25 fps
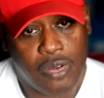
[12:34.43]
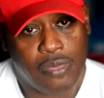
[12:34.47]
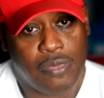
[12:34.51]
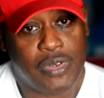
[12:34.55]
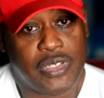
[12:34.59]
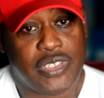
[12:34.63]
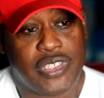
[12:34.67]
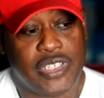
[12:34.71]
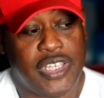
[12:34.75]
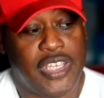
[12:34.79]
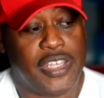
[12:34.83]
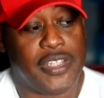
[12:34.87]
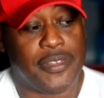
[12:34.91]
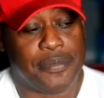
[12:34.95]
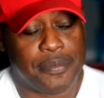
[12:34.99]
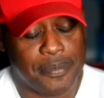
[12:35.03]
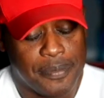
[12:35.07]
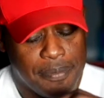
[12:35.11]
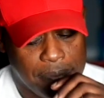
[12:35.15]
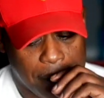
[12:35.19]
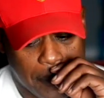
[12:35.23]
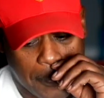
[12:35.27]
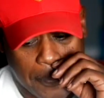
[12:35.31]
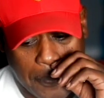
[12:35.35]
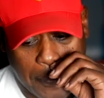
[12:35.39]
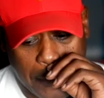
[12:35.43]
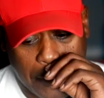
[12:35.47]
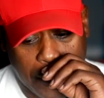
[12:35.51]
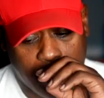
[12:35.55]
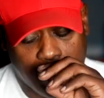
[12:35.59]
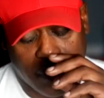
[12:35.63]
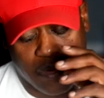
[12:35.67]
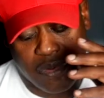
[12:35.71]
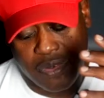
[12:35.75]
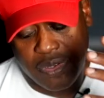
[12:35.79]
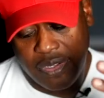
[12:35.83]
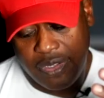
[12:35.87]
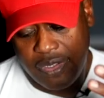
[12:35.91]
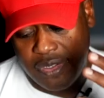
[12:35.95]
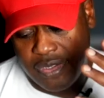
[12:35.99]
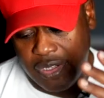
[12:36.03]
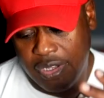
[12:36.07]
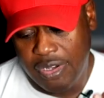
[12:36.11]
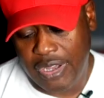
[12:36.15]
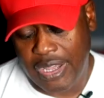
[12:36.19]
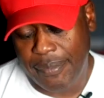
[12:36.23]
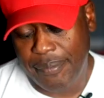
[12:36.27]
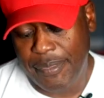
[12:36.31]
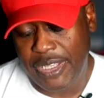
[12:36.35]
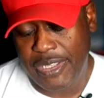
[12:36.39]
Once again, you
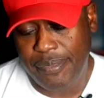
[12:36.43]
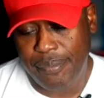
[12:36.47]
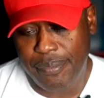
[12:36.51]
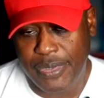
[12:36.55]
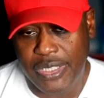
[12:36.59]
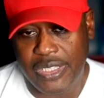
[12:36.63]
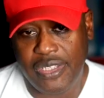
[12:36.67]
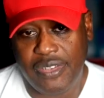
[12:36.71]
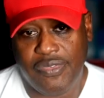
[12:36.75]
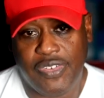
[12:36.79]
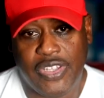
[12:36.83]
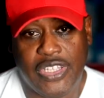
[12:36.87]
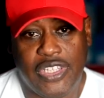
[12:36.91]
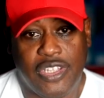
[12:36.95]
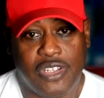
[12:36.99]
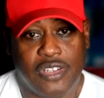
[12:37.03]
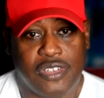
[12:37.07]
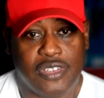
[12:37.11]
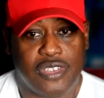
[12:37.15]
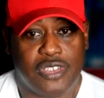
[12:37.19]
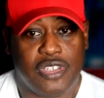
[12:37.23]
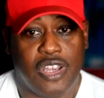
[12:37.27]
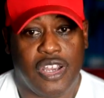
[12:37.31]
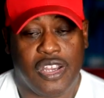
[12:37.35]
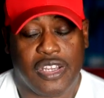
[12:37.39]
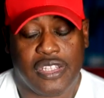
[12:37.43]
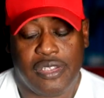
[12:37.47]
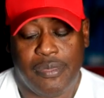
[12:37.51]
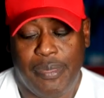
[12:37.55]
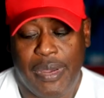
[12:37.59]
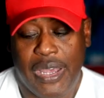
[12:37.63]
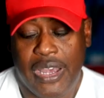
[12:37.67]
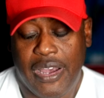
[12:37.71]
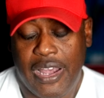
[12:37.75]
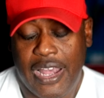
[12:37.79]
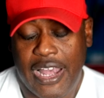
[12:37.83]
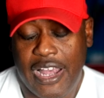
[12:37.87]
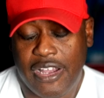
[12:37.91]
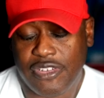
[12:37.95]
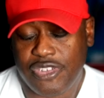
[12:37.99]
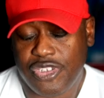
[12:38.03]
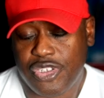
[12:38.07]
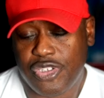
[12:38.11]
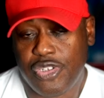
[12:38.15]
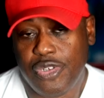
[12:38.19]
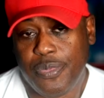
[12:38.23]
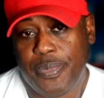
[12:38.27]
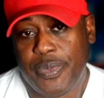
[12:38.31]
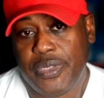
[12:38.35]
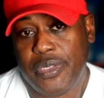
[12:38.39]
know, I made many videos talking about how
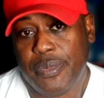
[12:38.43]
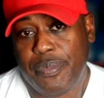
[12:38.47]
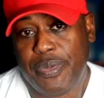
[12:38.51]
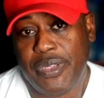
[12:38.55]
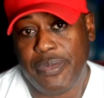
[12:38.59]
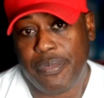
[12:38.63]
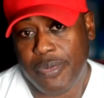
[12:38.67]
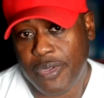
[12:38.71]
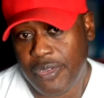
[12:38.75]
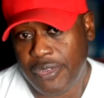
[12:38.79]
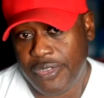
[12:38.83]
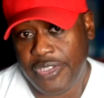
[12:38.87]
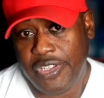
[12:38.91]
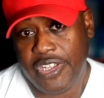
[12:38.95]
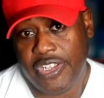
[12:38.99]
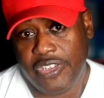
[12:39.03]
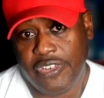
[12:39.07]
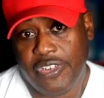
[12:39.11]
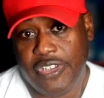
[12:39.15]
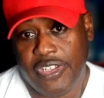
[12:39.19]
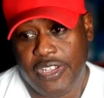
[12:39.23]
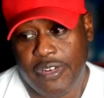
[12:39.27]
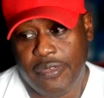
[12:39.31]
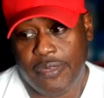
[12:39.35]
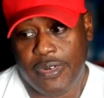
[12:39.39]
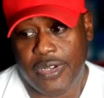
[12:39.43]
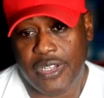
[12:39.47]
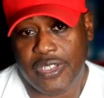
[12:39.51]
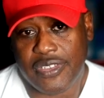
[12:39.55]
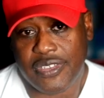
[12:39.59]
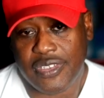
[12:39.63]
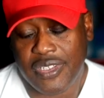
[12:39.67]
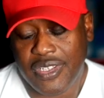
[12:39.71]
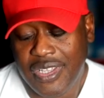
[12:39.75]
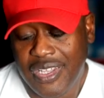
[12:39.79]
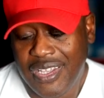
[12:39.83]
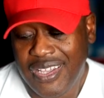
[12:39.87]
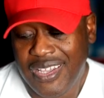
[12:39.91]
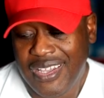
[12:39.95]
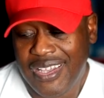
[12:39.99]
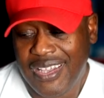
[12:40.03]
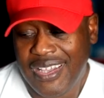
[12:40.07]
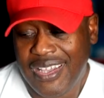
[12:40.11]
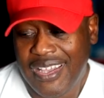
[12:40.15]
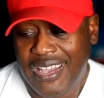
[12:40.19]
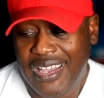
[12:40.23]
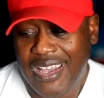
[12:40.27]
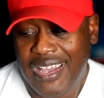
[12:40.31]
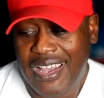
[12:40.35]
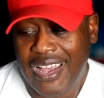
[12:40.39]
stupid the people on the internet was.
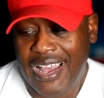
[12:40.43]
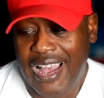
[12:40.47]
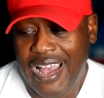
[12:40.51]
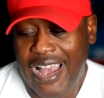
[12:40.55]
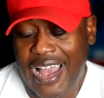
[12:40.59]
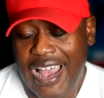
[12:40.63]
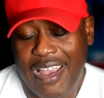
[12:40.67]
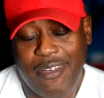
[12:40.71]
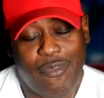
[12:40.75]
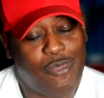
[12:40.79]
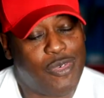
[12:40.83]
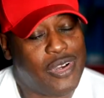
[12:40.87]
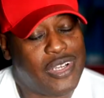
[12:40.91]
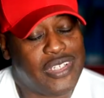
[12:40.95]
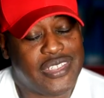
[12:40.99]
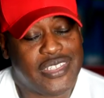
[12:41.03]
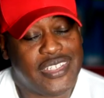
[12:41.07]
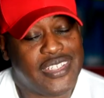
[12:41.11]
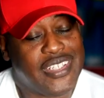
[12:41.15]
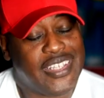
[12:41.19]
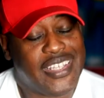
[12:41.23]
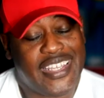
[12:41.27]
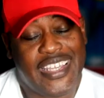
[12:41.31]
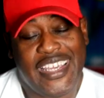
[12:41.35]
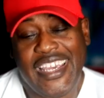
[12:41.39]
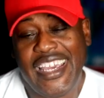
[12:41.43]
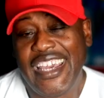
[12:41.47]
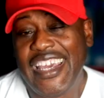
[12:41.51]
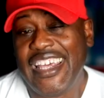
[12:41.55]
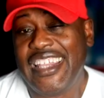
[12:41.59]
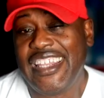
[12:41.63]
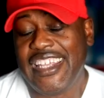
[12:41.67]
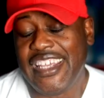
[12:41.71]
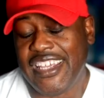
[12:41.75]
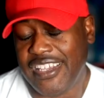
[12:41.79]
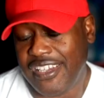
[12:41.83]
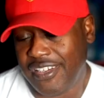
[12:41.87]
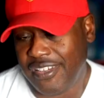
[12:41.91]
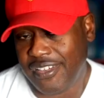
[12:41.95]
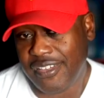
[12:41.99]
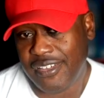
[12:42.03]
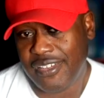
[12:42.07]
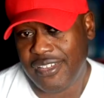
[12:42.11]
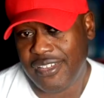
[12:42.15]
I wasn't kidding.